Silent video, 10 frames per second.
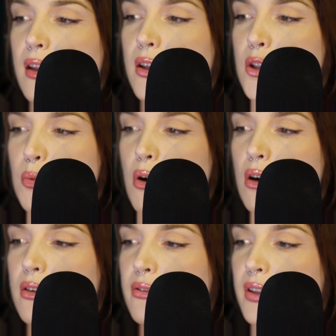The
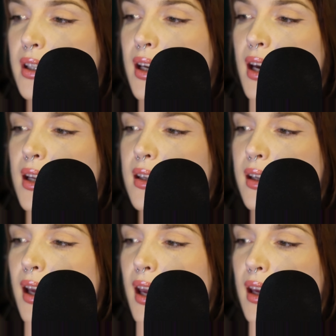dwarf carried a
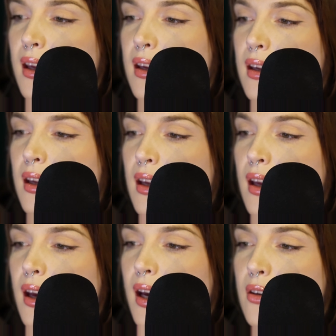keg,
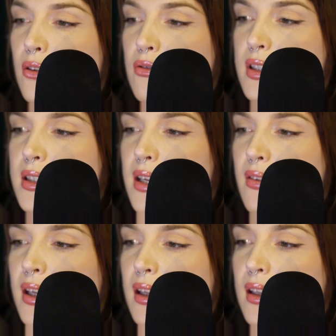and on
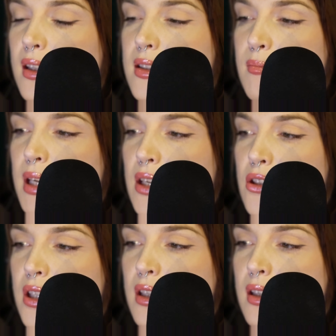receiving an
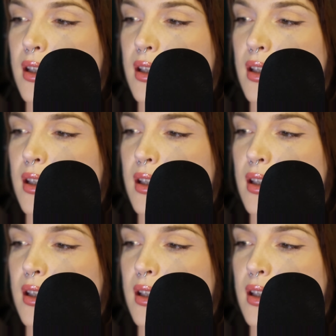intimation